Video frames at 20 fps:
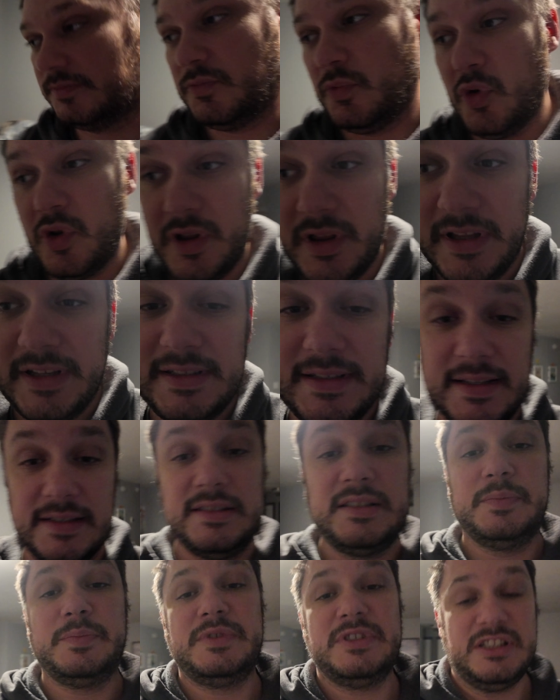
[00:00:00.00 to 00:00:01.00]
well, at least a
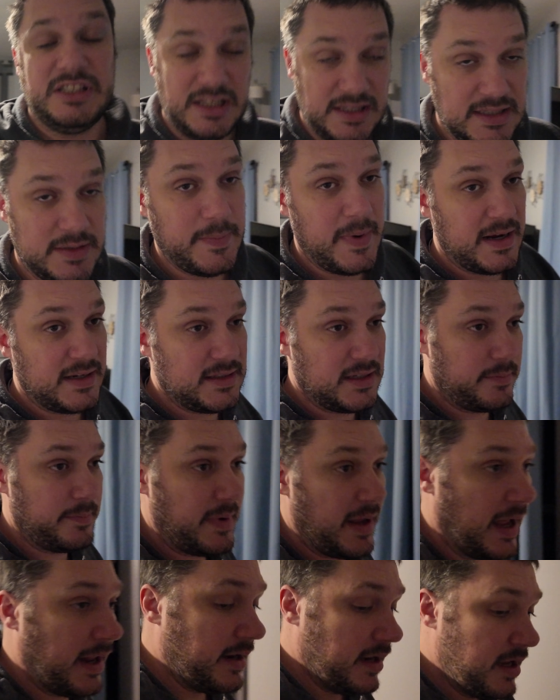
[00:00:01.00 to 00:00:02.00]

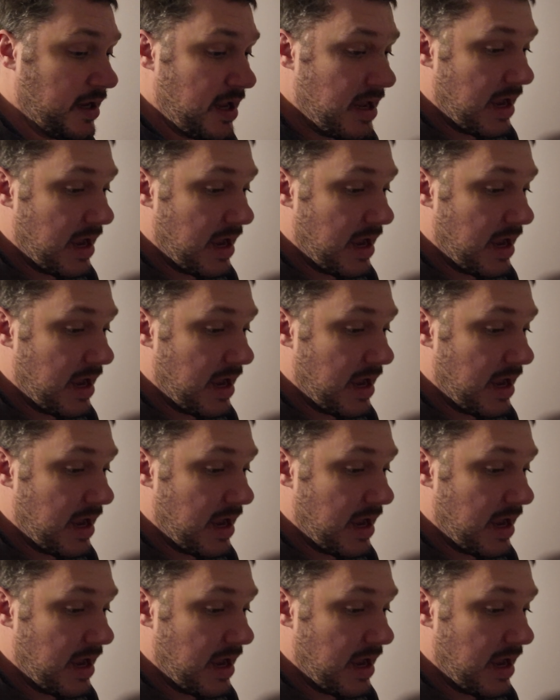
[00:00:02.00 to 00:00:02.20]
suspected bat.